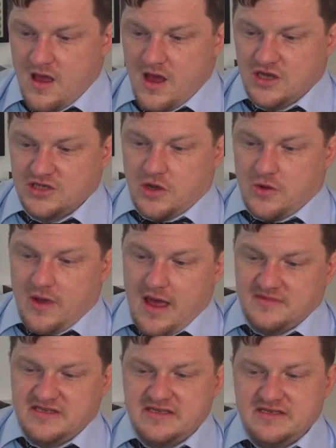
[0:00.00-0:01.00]
So
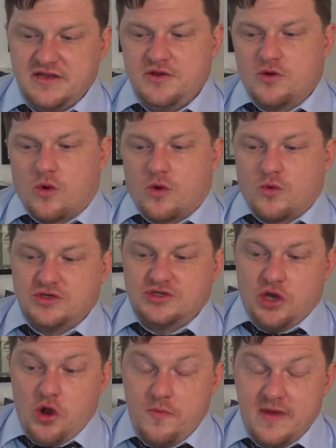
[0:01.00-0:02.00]
MCC New York was
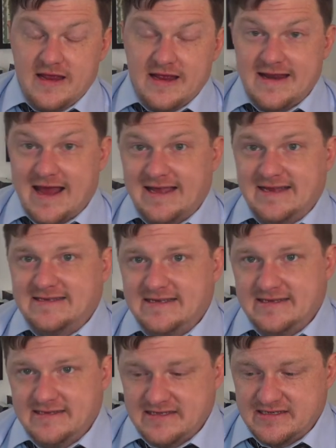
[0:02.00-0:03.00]
opened in
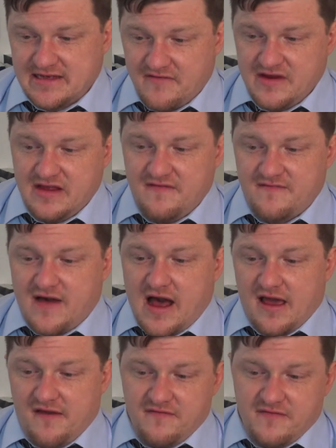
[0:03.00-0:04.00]
1975.